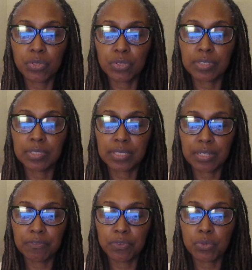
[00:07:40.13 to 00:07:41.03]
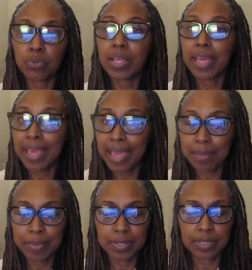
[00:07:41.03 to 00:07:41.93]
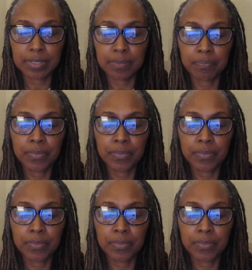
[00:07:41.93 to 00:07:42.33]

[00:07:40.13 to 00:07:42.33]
to sinful habits,